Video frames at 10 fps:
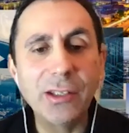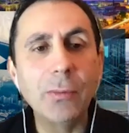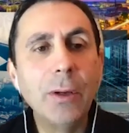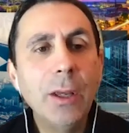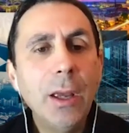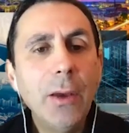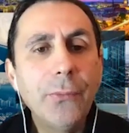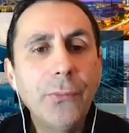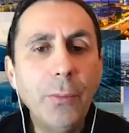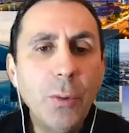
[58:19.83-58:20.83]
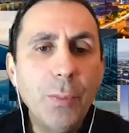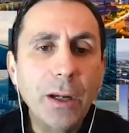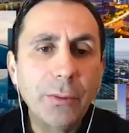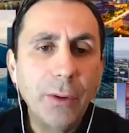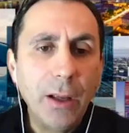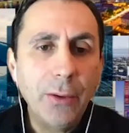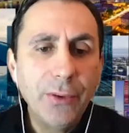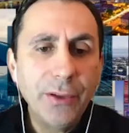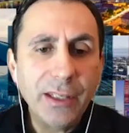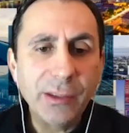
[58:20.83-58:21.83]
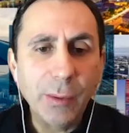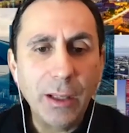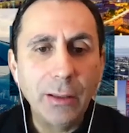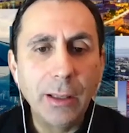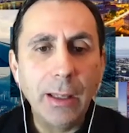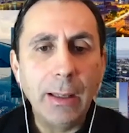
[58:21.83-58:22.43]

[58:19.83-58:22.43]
So from your background, and as well,